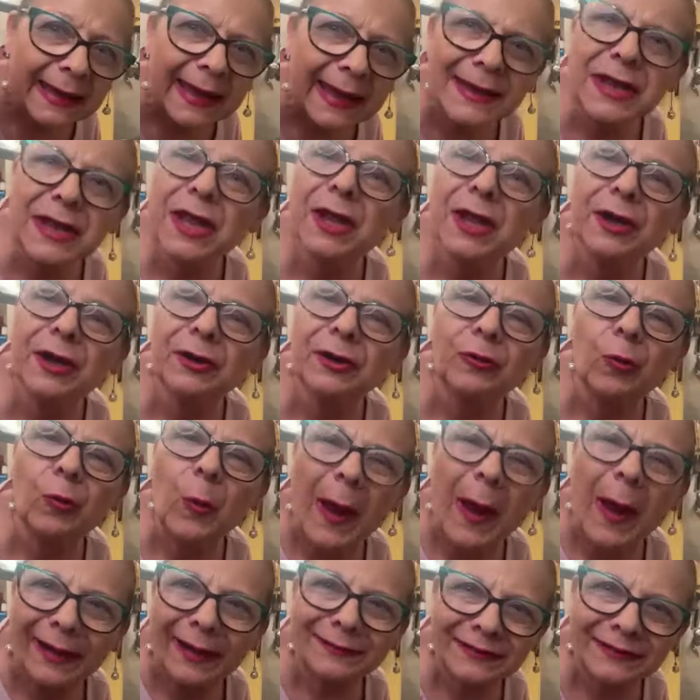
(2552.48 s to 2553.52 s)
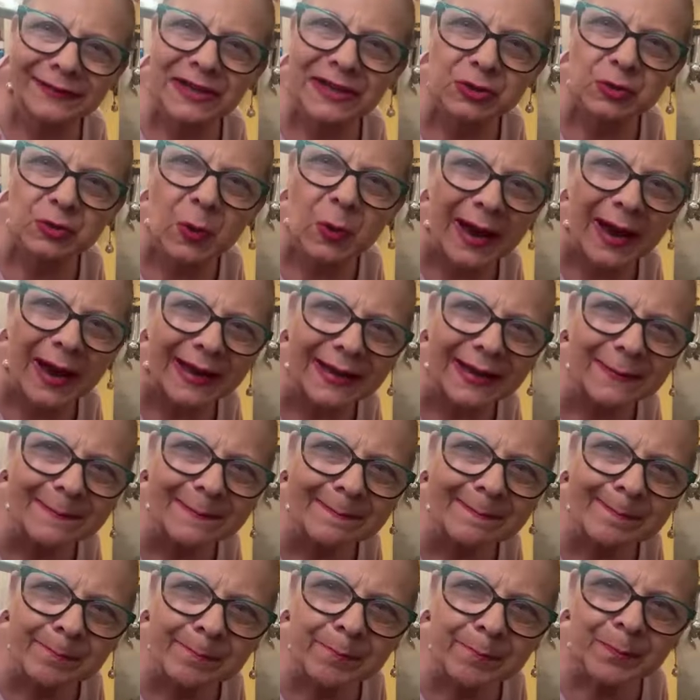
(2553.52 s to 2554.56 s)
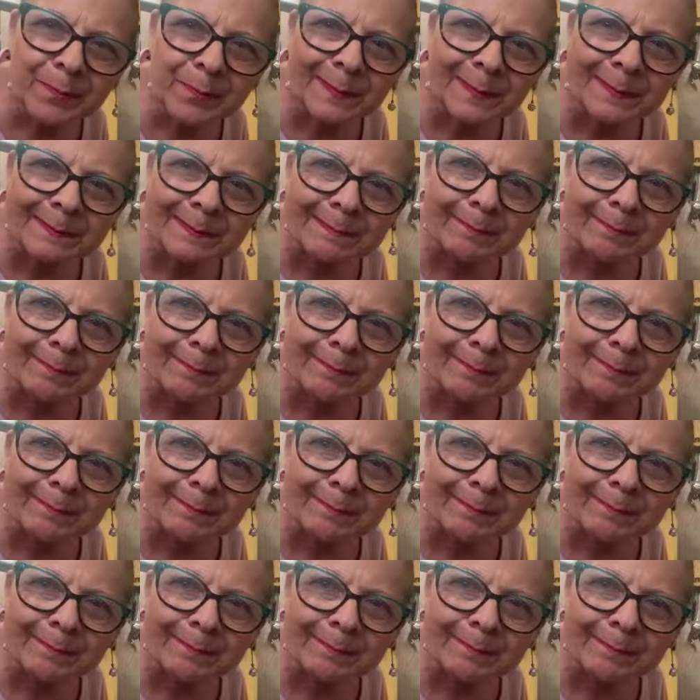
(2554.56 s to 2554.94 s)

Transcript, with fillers: have can hear well. That's why. Do you